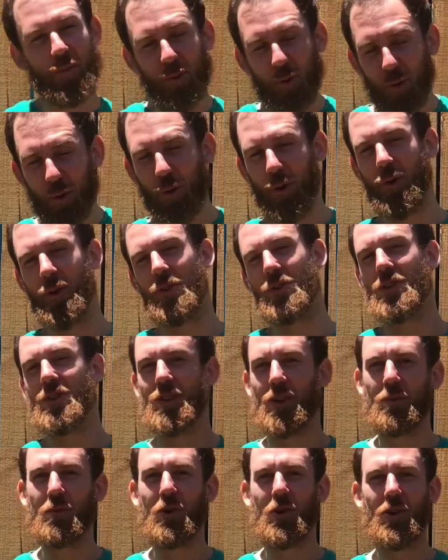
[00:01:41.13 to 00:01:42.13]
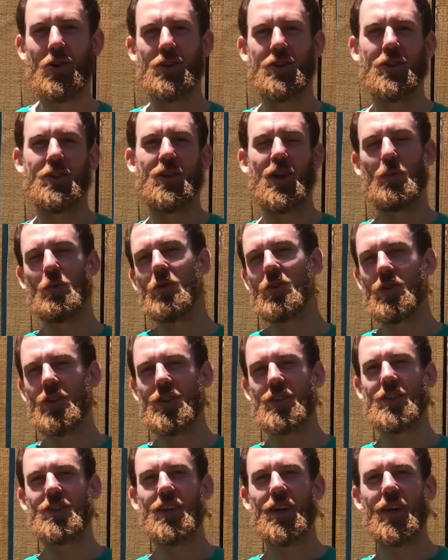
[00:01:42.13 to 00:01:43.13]
or as some call it, the double
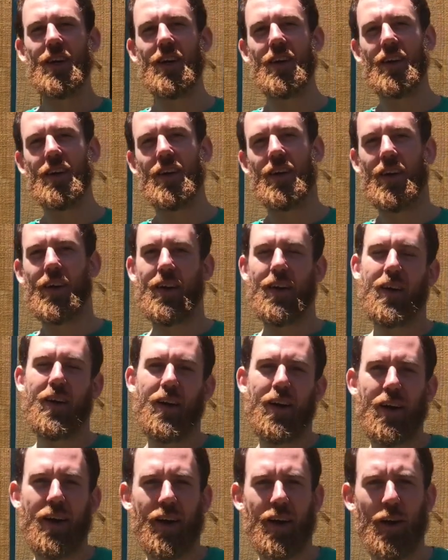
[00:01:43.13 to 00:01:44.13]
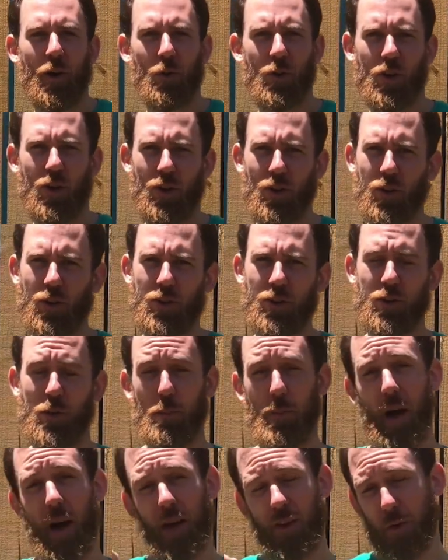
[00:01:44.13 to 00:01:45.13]
clinch knot. We're gonna learn the
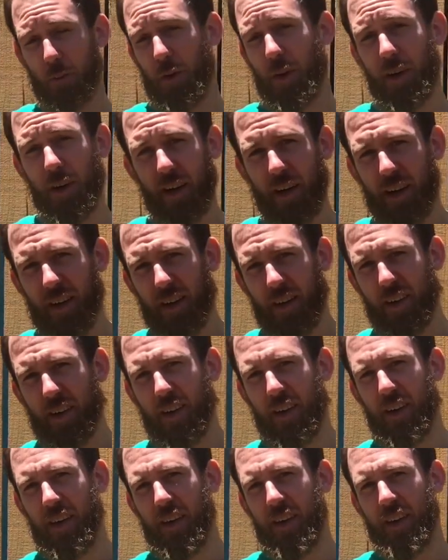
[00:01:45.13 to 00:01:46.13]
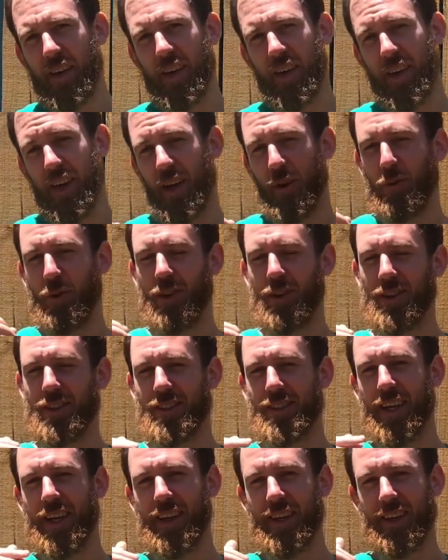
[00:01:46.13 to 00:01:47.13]
polymer knot, and we're gonna
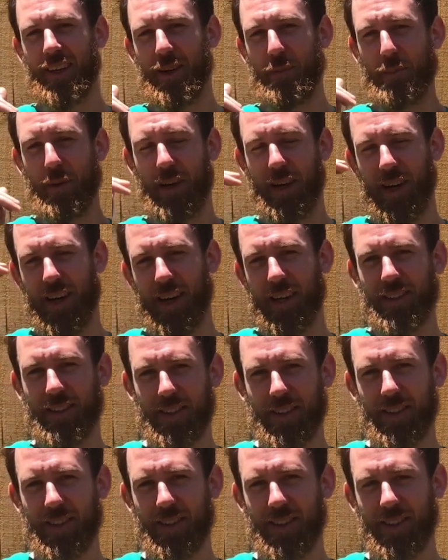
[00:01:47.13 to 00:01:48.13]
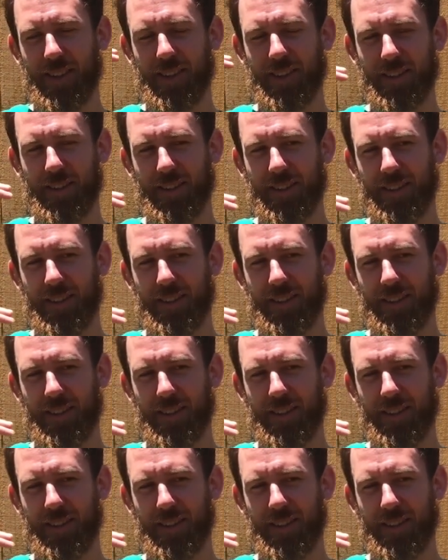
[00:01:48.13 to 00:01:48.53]
take it up a notch, and